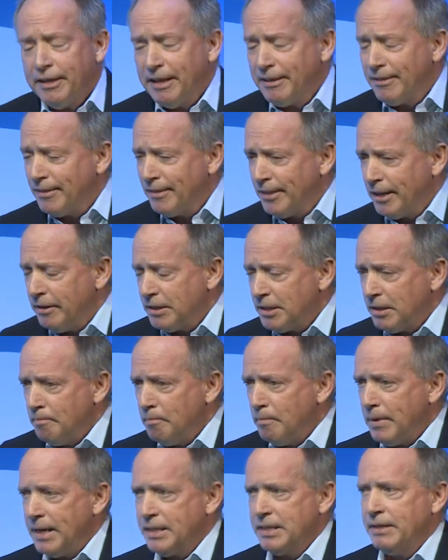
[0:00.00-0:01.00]
think there is a
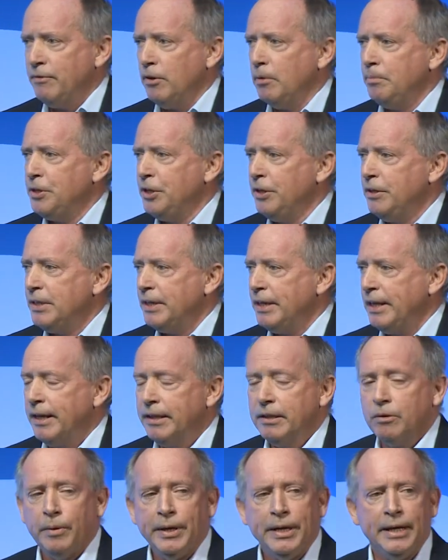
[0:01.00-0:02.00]
massive opportunity here
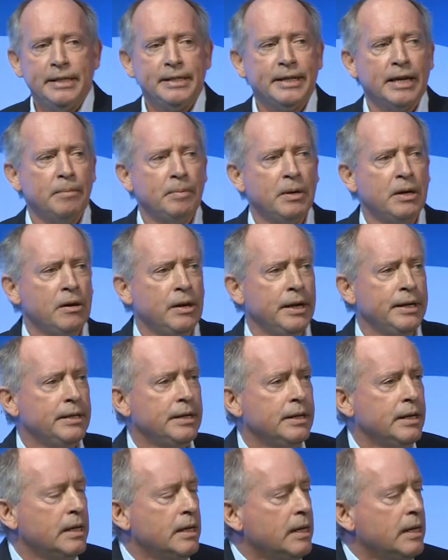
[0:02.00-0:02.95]
that we need to get behind,